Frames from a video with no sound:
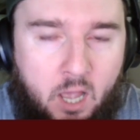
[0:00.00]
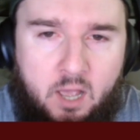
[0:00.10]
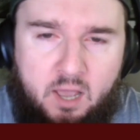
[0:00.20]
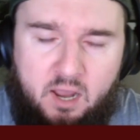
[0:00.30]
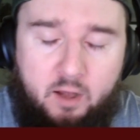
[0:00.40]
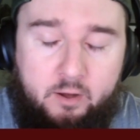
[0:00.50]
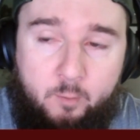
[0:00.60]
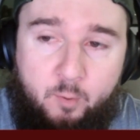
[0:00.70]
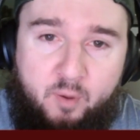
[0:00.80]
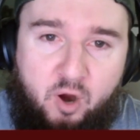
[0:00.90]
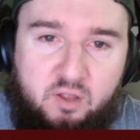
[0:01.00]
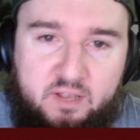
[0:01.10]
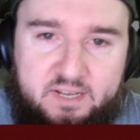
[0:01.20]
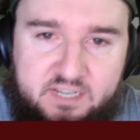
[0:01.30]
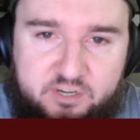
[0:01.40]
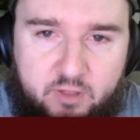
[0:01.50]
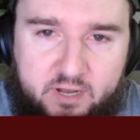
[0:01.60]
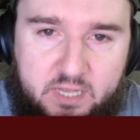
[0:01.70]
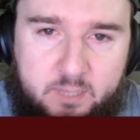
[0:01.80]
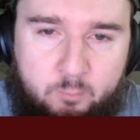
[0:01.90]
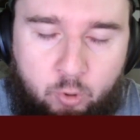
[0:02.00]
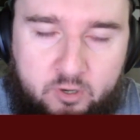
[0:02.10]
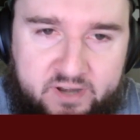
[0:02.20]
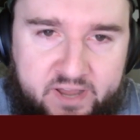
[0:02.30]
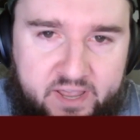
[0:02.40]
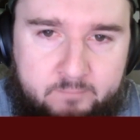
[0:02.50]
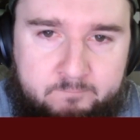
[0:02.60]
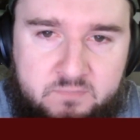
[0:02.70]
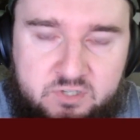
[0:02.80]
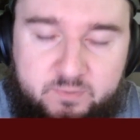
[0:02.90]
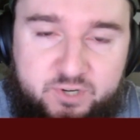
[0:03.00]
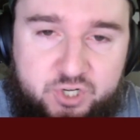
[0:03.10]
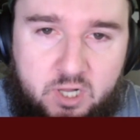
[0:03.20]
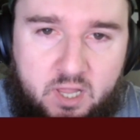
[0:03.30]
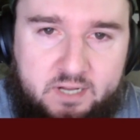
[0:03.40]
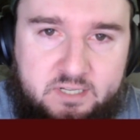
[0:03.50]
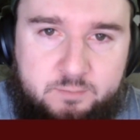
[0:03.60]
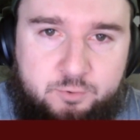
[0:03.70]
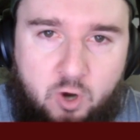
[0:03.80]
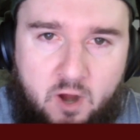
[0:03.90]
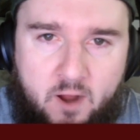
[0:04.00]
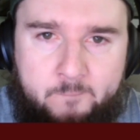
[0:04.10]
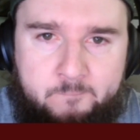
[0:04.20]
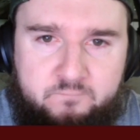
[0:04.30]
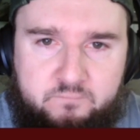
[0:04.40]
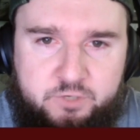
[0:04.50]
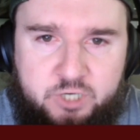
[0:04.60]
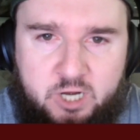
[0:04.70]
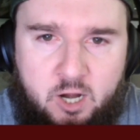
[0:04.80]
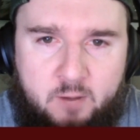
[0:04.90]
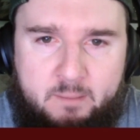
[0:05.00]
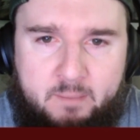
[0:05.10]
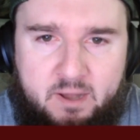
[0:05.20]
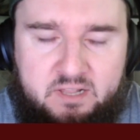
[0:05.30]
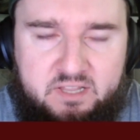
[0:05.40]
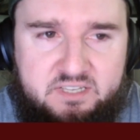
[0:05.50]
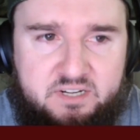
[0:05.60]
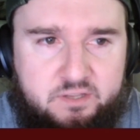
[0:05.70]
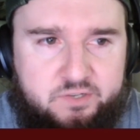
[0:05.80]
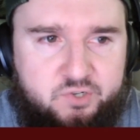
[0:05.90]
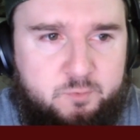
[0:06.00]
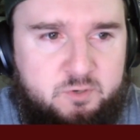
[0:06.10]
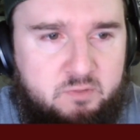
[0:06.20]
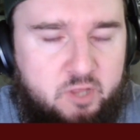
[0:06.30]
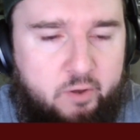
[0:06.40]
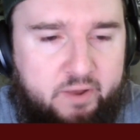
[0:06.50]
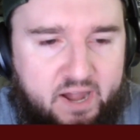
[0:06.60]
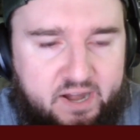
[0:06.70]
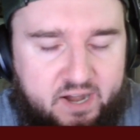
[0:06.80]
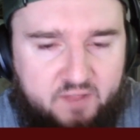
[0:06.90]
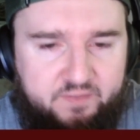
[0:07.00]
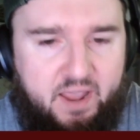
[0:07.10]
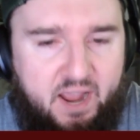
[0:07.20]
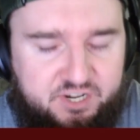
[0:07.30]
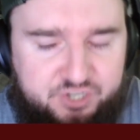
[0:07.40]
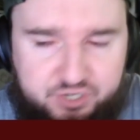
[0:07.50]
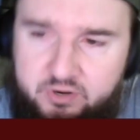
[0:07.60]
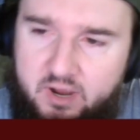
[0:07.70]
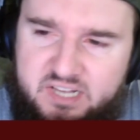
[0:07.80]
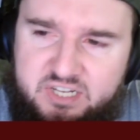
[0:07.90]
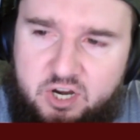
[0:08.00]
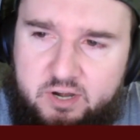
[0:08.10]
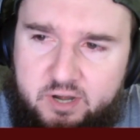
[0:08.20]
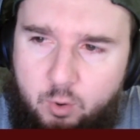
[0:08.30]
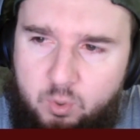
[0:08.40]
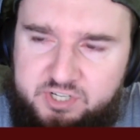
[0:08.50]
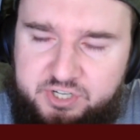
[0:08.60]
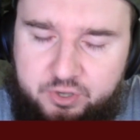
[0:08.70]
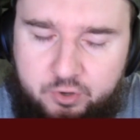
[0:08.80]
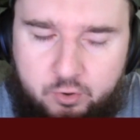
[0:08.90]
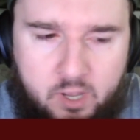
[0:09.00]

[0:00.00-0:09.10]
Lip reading: Got a couple parlays I do like on the board today, so be sure to like and subscribe. Check out all my betting links in the description below to get in on the action. You guys already know what to do.